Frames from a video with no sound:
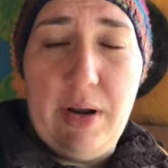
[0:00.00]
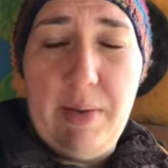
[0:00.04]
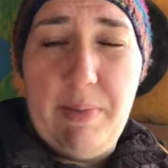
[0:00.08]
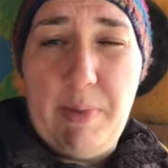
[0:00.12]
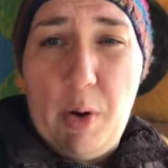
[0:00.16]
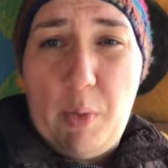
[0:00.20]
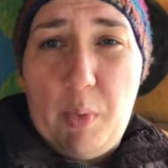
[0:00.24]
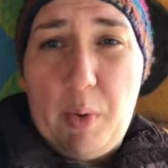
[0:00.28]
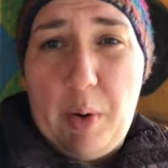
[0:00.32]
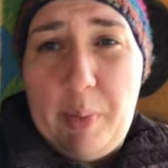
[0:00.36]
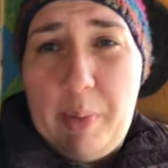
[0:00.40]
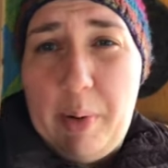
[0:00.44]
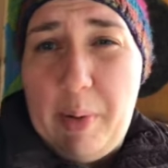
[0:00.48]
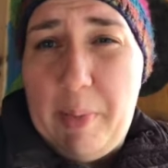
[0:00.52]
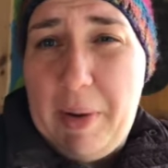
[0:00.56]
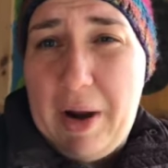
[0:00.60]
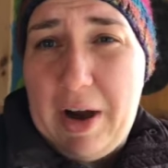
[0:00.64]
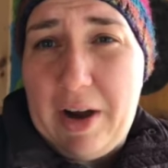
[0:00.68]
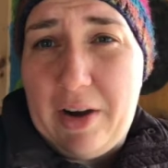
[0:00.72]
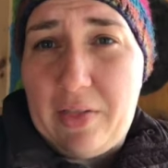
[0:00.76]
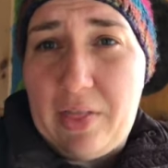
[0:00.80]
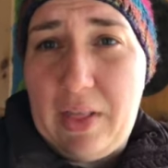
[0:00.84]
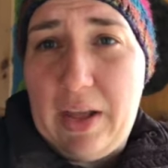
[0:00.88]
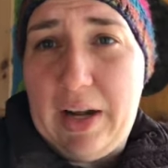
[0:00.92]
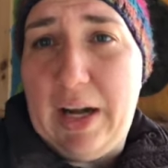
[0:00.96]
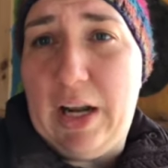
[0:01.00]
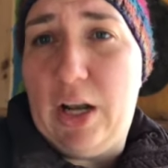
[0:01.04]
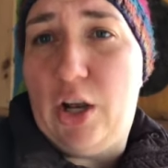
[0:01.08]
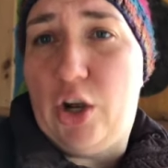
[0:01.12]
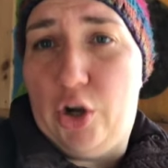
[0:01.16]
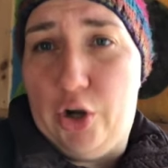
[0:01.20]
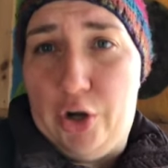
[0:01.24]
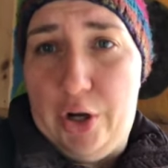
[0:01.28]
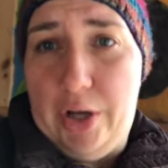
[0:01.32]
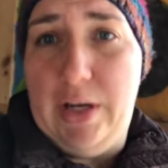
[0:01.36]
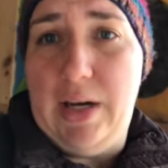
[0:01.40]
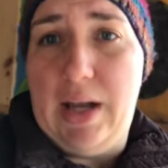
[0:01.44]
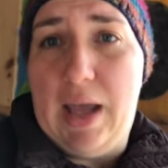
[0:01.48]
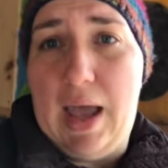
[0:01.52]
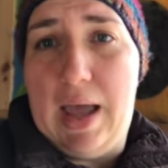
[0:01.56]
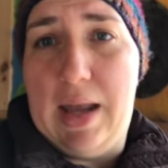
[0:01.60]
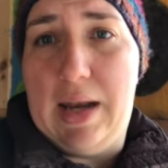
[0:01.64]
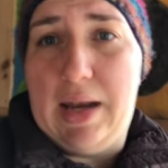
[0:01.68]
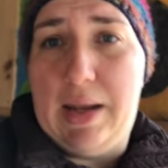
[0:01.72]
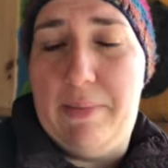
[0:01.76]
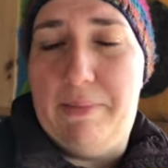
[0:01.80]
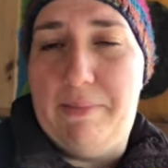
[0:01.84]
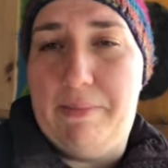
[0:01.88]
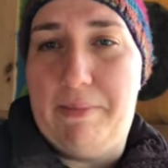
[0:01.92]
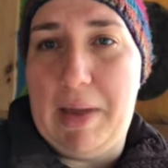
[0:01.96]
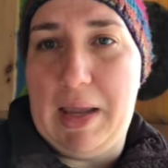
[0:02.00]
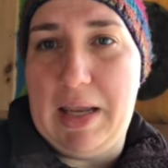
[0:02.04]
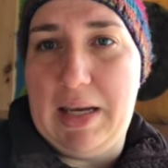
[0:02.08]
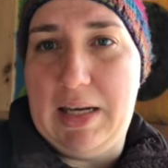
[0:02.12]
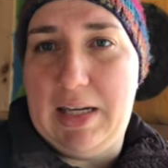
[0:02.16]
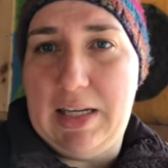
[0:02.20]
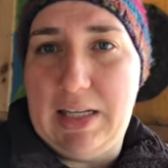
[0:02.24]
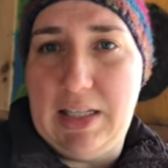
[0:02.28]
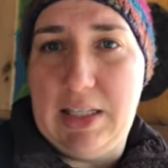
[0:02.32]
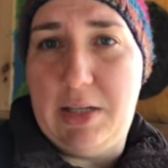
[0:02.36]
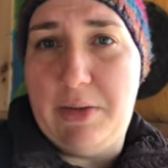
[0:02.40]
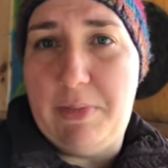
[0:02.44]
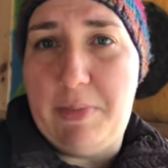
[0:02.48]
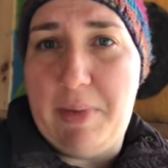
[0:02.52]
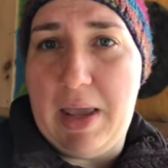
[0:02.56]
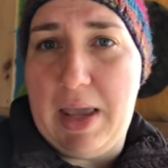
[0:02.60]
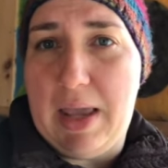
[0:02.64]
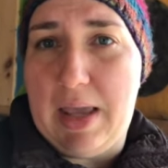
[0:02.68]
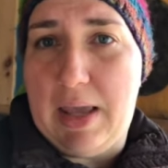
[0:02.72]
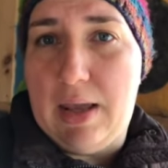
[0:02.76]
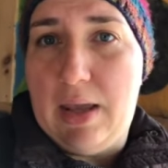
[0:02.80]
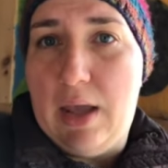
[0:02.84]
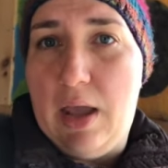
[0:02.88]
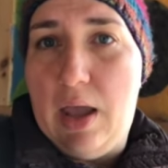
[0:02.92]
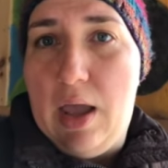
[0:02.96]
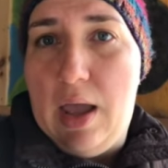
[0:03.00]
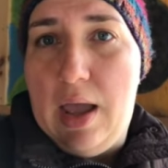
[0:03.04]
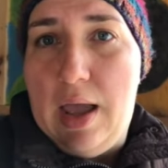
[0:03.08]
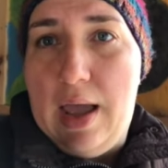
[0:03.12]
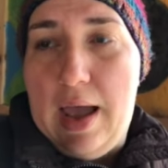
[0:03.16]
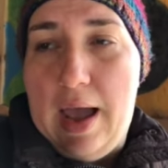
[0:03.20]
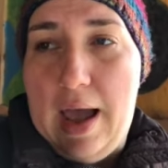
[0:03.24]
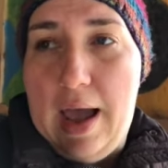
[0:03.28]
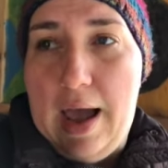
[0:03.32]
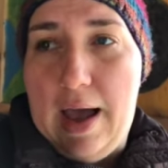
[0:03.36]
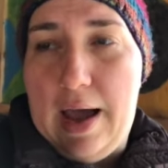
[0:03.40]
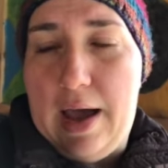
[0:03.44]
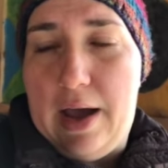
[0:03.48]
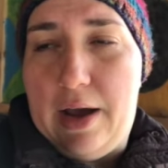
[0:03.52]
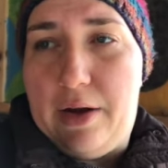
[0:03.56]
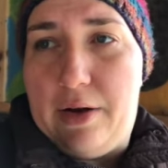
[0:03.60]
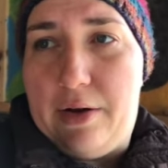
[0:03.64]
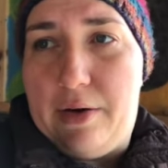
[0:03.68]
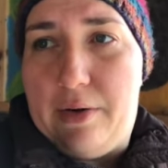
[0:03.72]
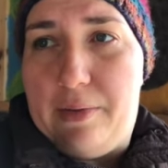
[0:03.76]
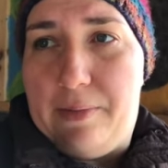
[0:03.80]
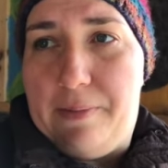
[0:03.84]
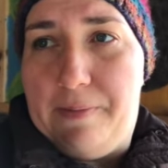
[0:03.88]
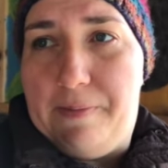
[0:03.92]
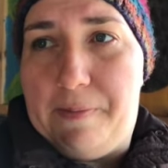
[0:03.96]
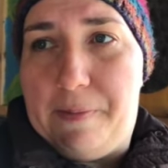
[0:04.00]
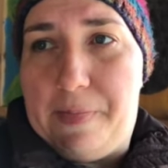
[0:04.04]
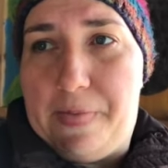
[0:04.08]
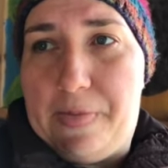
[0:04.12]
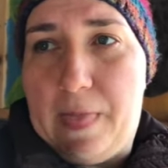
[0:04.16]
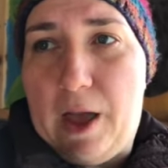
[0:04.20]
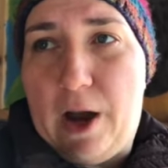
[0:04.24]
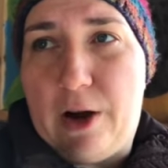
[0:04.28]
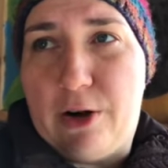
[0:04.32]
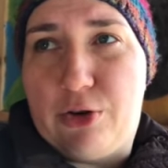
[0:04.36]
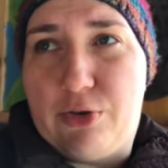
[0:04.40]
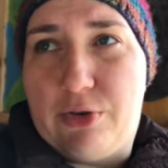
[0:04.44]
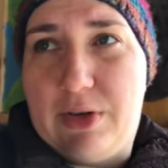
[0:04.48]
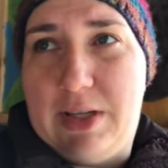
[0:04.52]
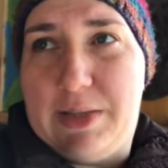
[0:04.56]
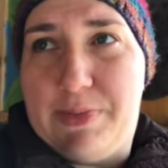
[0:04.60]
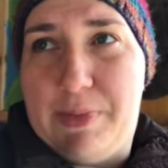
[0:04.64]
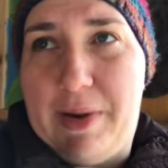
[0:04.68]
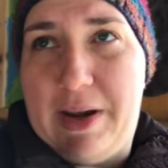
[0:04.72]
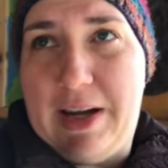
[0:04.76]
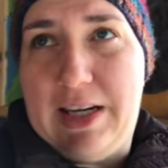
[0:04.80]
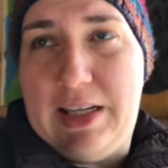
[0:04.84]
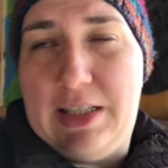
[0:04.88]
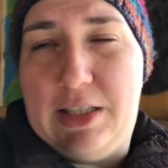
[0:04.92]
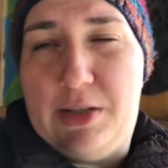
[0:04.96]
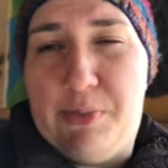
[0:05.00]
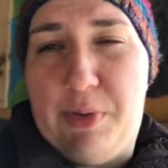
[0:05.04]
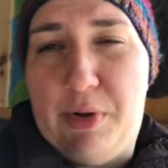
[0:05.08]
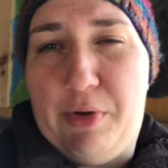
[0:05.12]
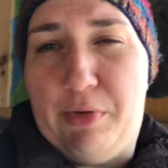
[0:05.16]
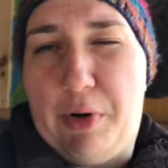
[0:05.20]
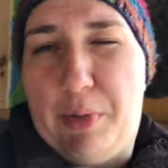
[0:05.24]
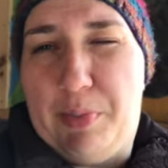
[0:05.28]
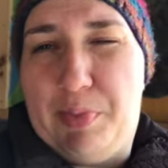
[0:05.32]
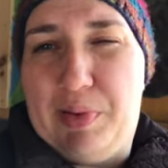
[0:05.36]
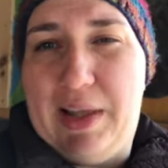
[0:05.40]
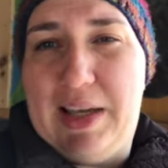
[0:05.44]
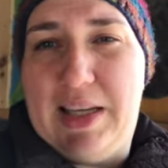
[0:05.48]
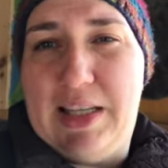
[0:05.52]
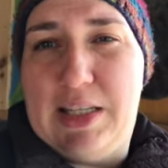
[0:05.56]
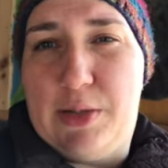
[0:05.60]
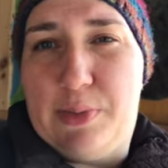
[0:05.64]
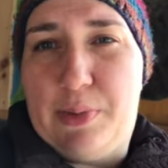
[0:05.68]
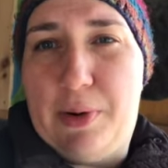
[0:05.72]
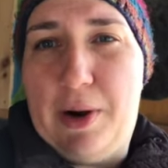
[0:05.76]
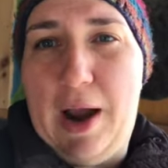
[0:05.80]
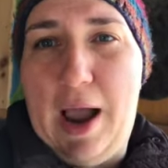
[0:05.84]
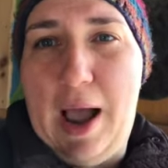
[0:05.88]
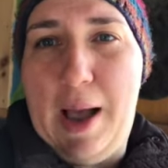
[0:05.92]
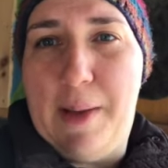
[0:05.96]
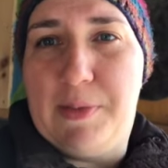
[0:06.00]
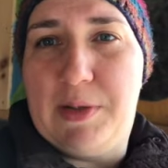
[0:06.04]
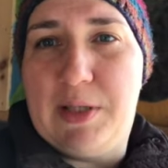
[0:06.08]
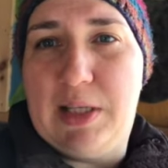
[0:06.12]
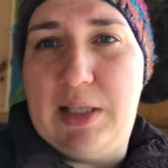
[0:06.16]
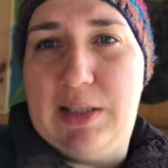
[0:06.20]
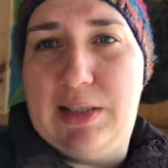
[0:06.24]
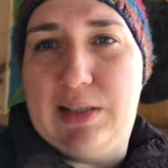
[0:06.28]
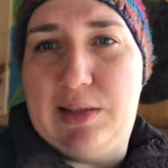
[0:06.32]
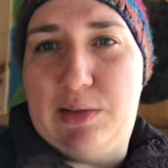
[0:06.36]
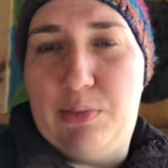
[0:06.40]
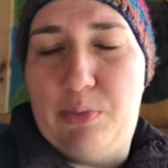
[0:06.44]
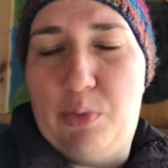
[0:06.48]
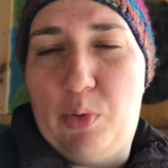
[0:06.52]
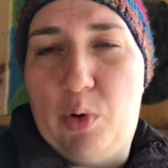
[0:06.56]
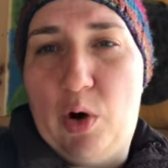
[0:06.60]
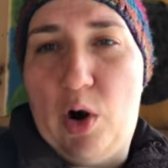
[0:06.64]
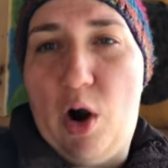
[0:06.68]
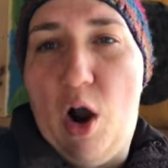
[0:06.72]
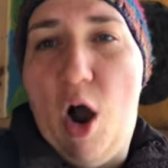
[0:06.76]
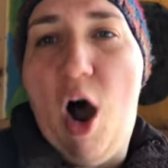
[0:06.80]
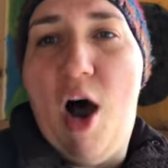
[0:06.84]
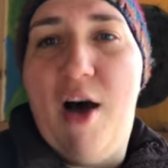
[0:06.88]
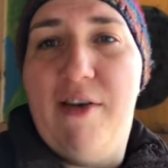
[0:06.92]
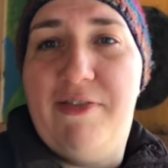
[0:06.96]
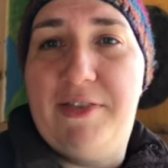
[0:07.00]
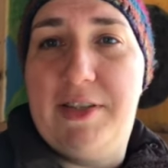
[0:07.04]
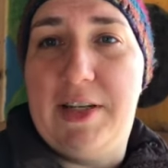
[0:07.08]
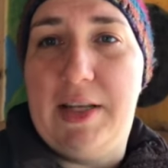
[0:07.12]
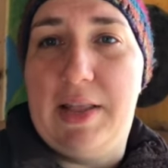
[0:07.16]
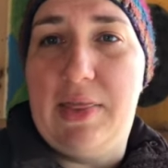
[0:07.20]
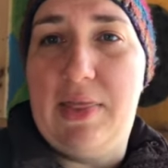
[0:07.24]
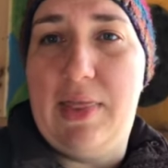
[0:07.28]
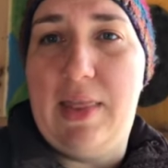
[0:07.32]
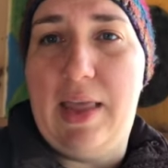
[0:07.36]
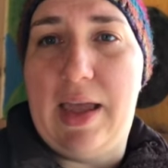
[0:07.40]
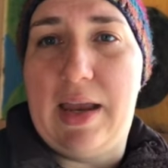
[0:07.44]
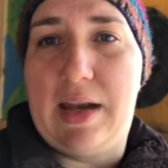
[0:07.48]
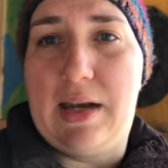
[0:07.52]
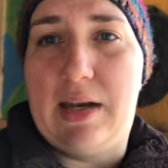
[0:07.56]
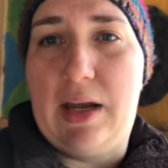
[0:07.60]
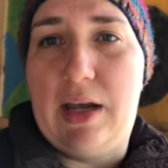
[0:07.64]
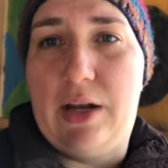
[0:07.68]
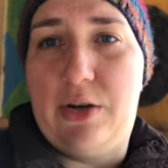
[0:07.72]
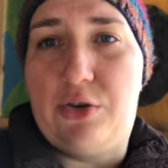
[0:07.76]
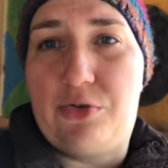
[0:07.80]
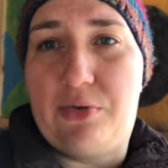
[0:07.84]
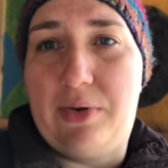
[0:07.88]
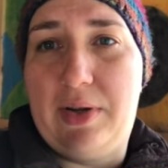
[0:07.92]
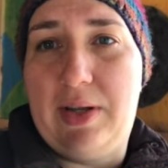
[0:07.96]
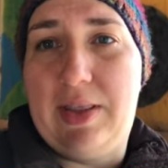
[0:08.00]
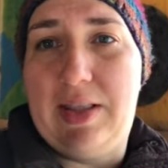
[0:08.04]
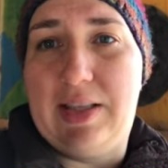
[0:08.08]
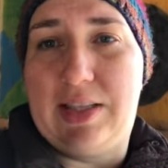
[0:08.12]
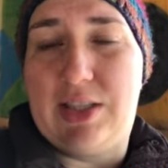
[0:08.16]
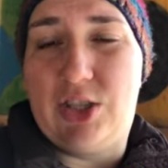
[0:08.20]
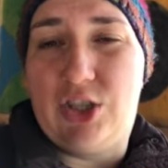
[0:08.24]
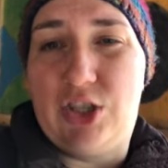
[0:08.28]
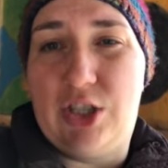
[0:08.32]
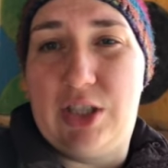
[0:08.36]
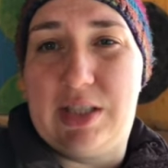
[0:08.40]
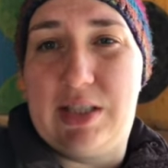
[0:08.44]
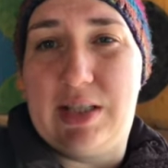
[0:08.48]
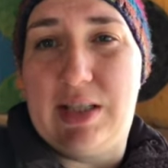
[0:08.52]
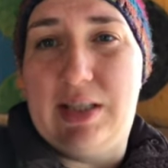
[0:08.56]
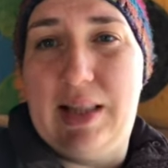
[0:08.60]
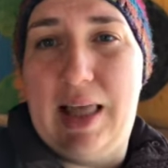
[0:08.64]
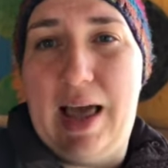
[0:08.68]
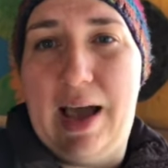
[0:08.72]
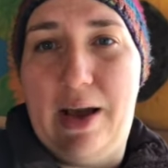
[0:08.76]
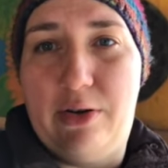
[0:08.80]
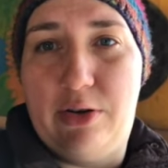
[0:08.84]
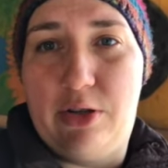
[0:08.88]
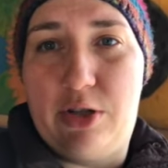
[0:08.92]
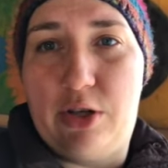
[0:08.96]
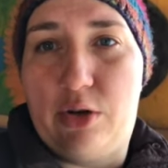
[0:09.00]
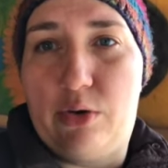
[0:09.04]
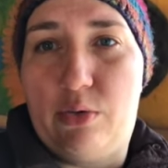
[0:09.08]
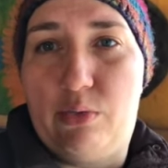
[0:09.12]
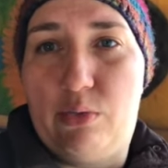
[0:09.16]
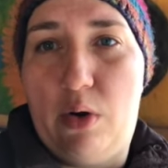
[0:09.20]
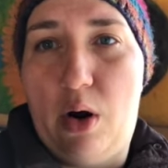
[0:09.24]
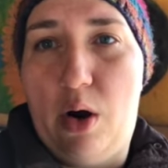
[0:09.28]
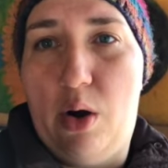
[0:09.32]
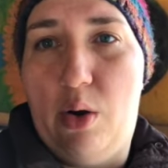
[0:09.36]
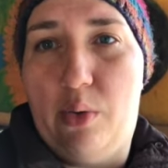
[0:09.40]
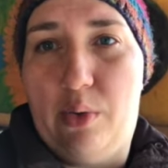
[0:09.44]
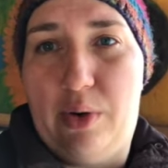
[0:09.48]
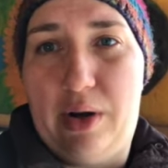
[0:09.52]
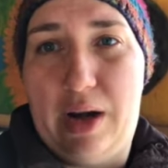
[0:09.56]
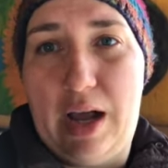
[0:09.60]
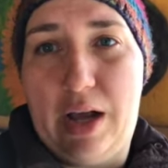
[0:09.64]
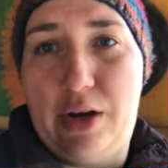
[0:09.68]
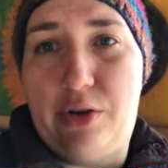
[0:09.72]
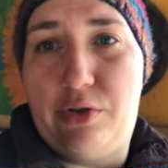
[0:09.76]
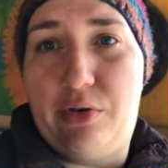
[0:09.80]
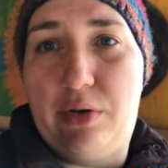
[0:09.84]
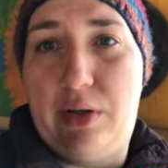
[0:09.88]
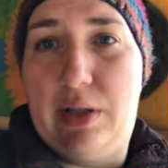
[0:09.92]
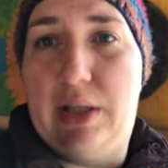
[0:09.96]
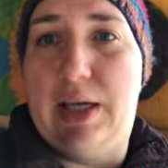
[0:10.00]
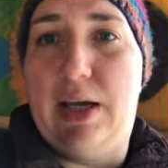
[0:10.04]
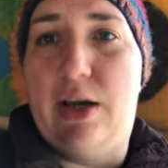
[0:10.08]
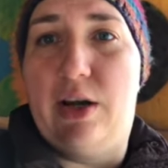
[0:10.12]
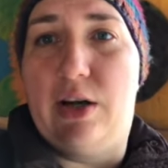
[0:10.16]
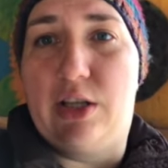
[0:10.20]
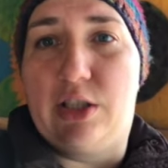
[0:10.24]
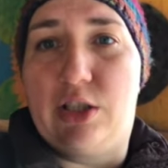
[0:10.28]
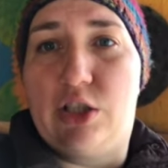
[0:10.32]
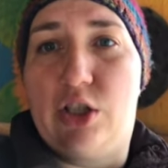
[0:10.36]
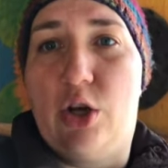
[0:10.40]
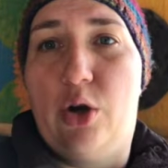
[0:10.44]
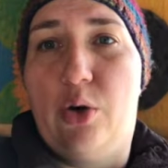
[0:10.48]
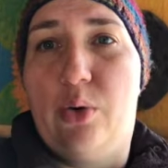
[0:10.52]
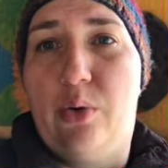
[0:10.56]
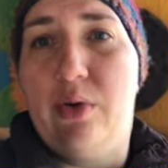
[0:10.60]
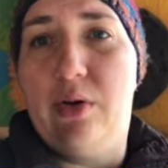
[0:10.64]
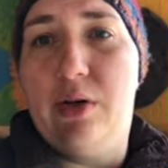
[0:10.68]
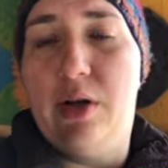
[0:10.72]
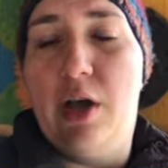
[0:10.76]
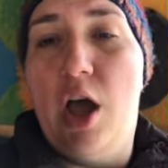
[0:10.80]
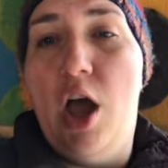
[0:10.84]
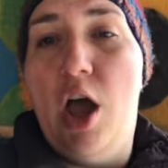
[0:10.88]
but we're prepared that it could, and it might need to be, our trees might need to be replaced perhaps a little more often than a tree that's just allowed to grow naturally on its own.